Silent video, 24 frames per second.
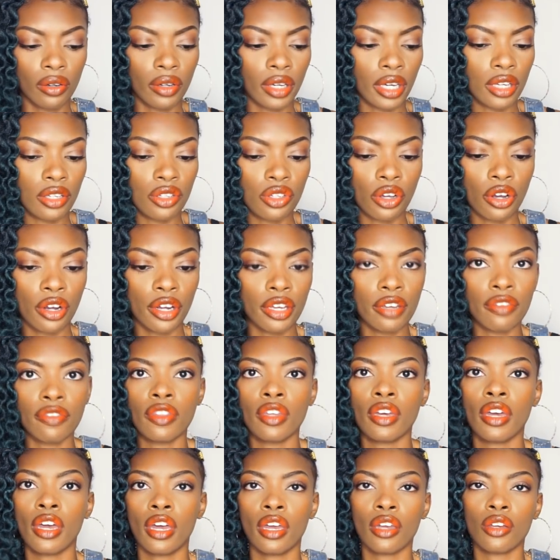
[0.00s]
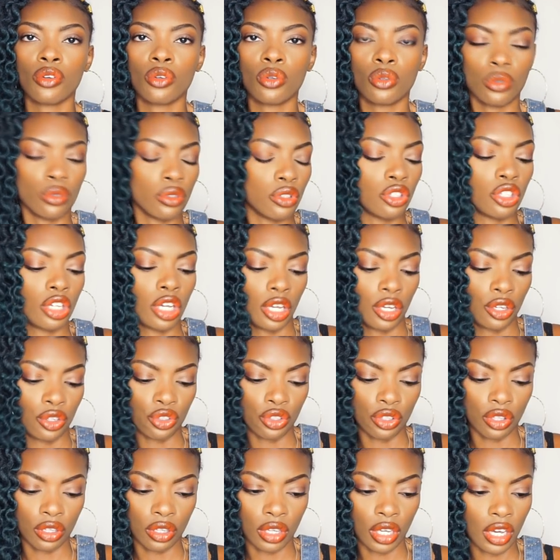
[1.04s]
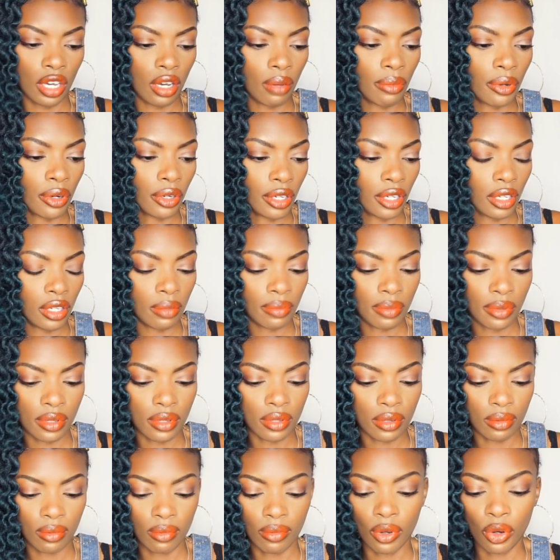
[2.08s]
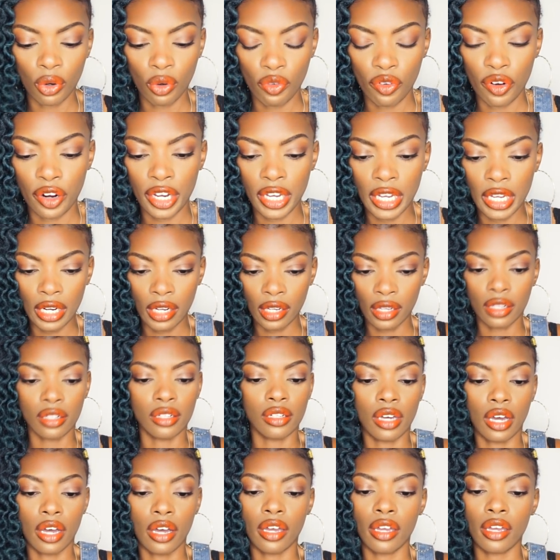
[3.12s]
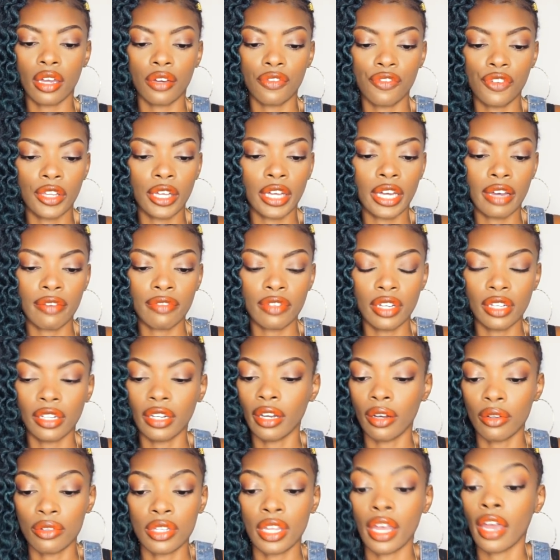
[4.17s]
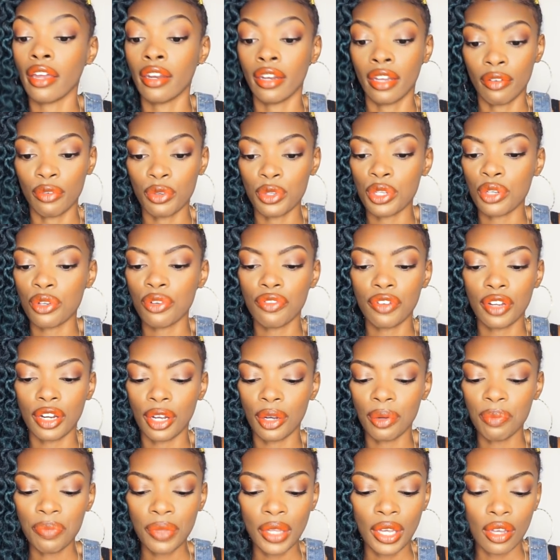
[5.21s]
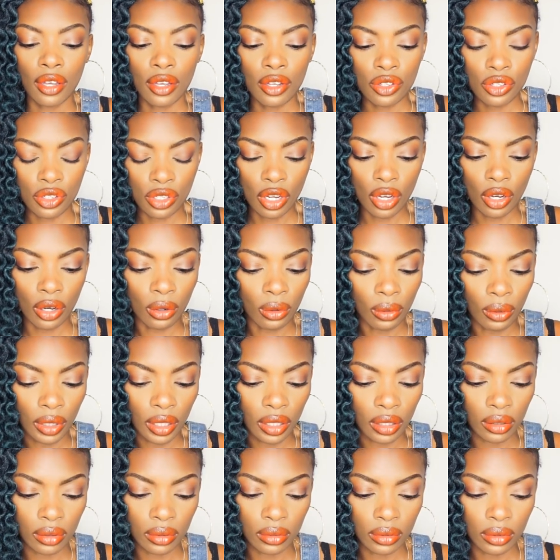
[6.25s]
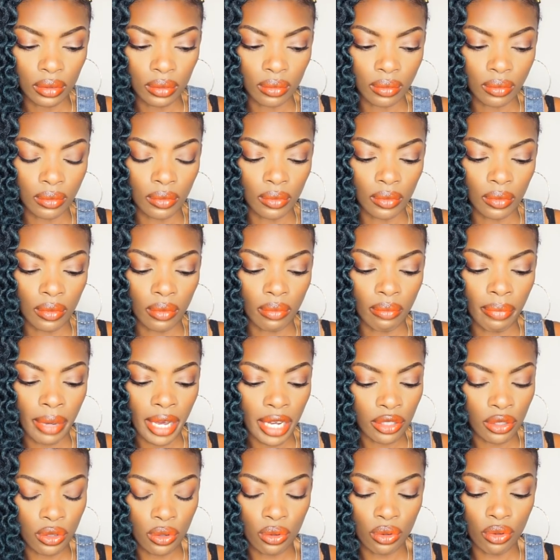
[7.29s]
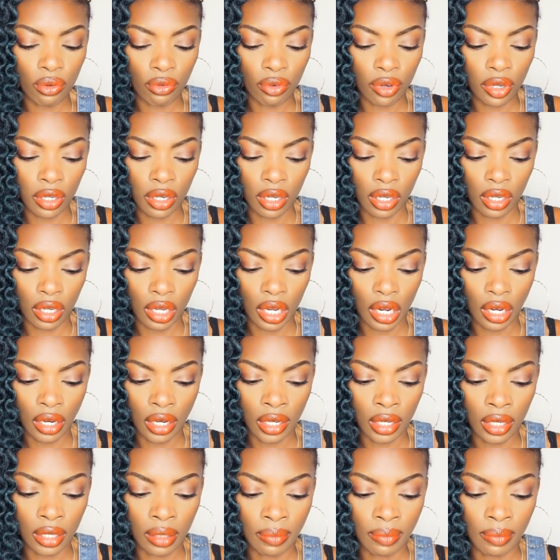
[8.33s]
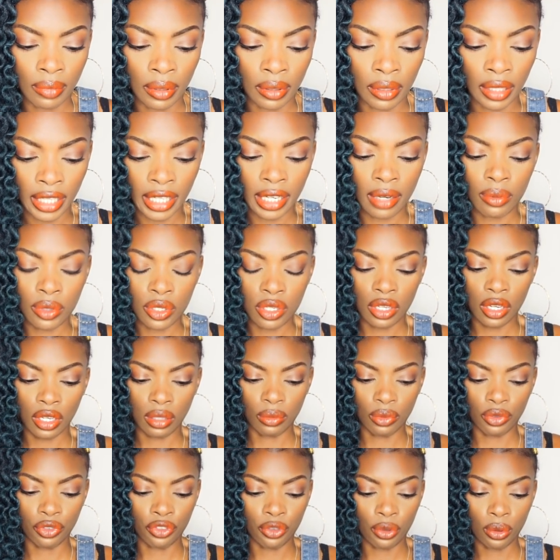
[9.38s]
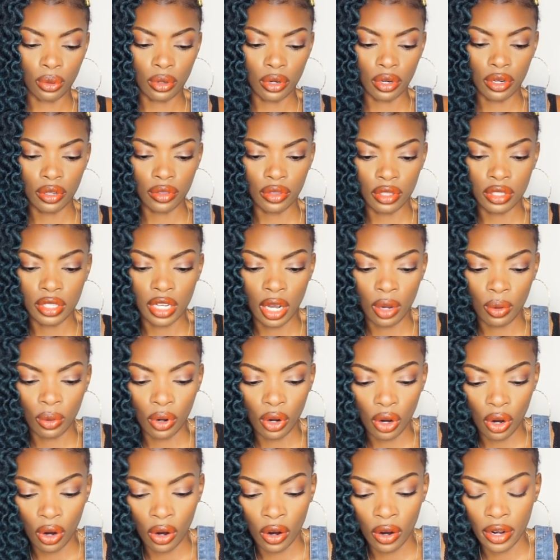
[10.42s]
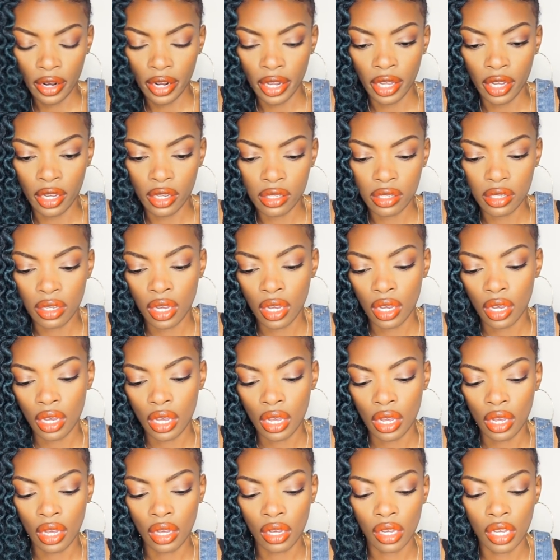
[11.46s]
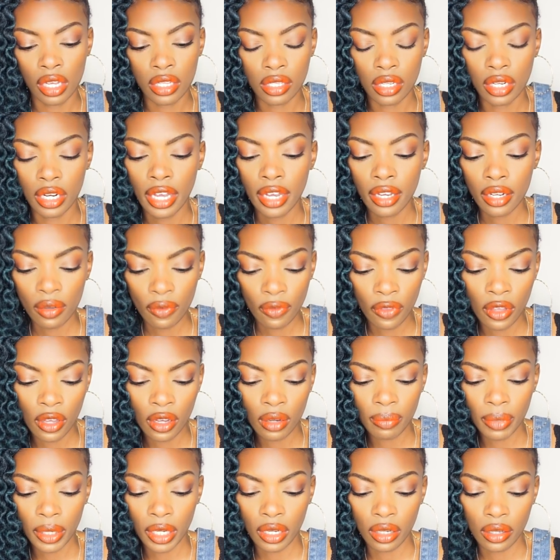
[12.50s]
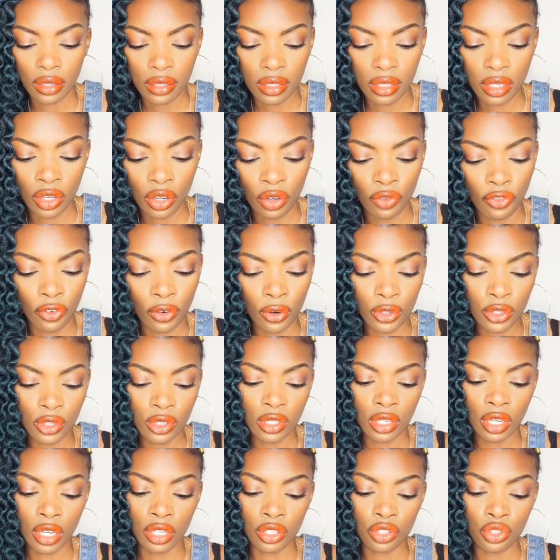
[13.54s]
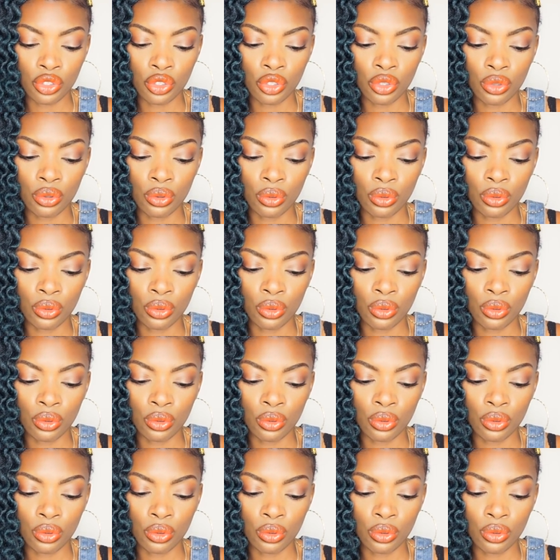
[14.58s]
Okay, sorry if the angle changed. The camera keeps overheating and dying. I feel like I have to announce that in every single video. So back to the reading. Like I was saying before, the Tower card is it's a negative thing because it forces us